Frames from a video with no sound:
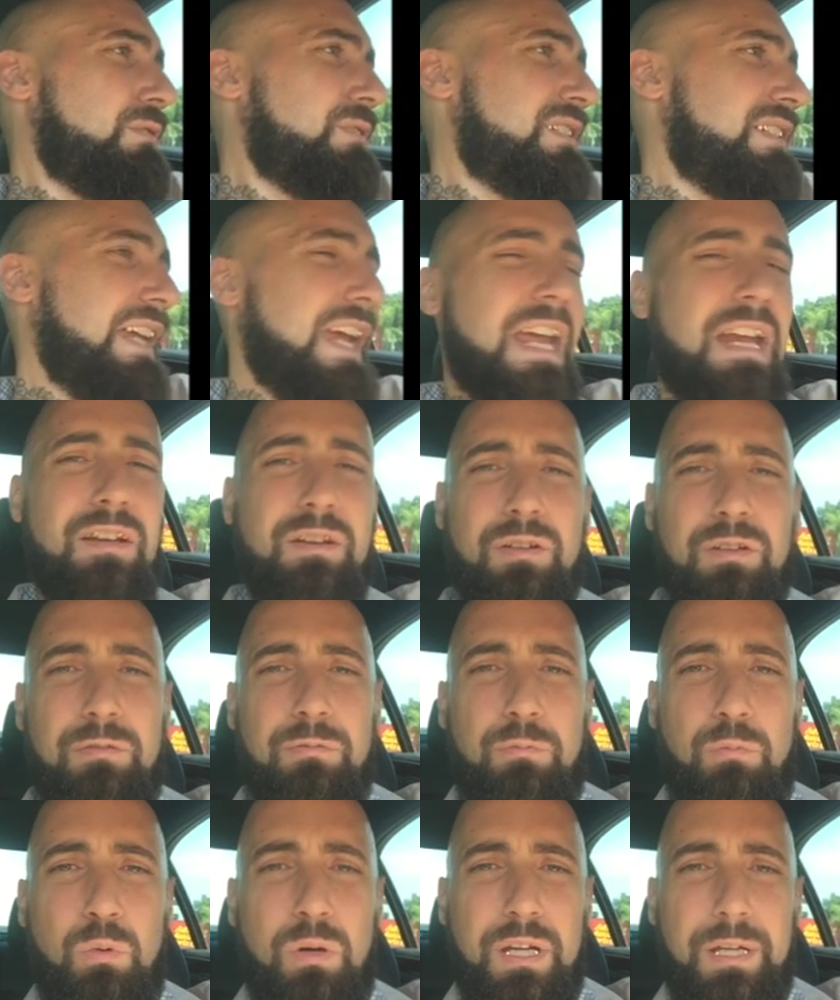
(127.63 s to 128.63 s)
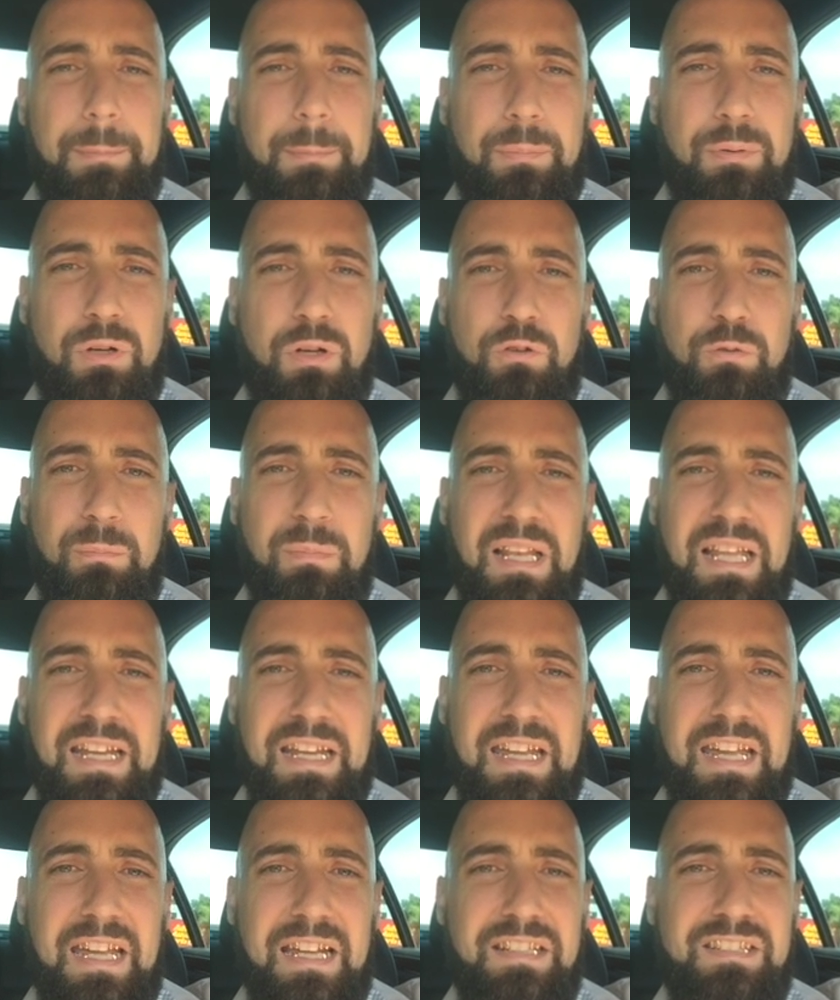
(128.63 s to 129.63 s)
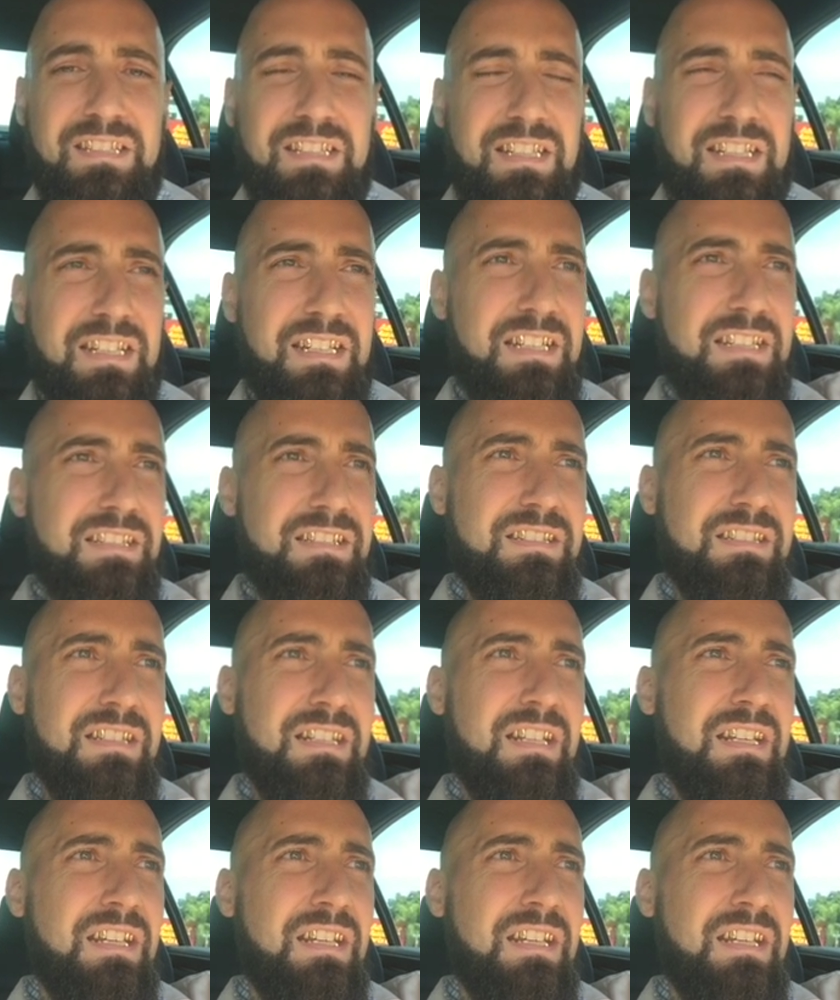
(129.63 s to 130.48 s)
standard of what pro-black actually is.